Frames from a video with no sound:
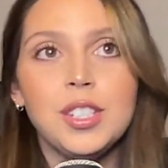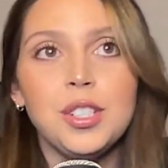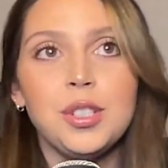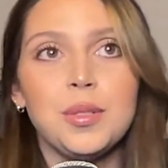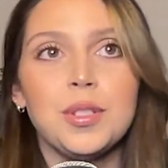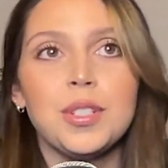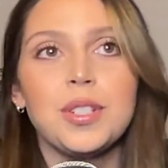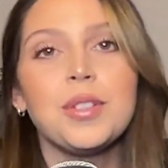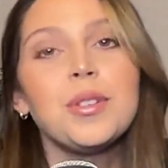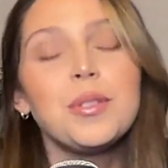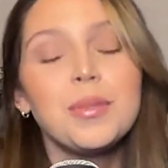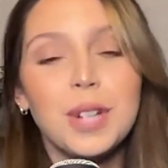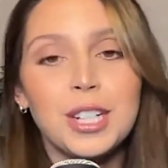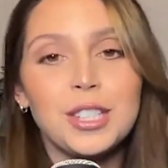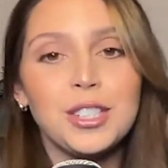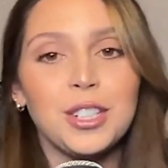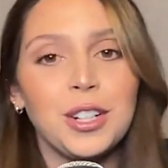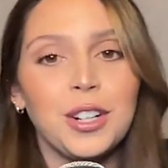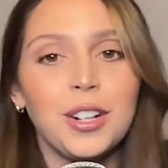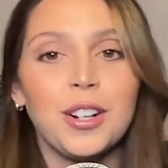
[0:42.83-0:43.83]
She was a little
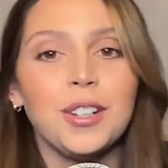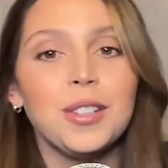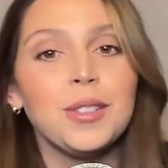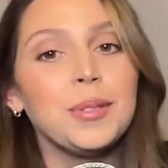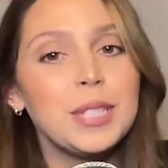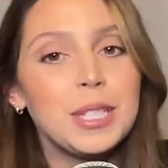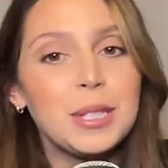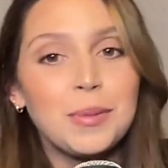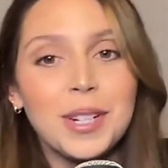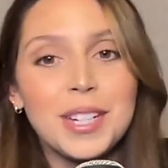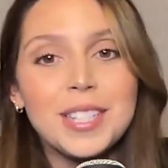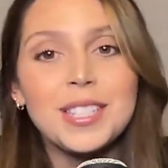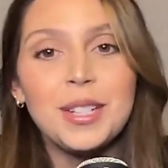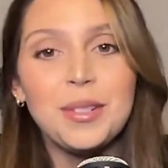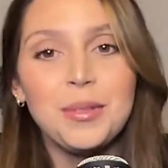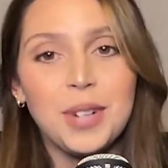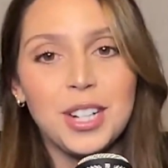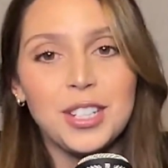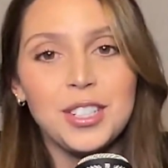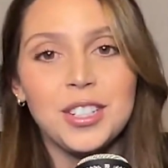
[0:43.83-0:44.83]
Russian girl. The reason why I say
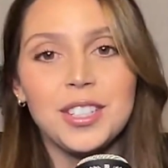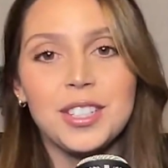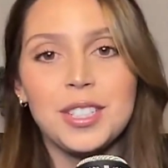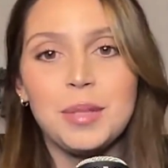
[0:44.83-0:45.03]
Russian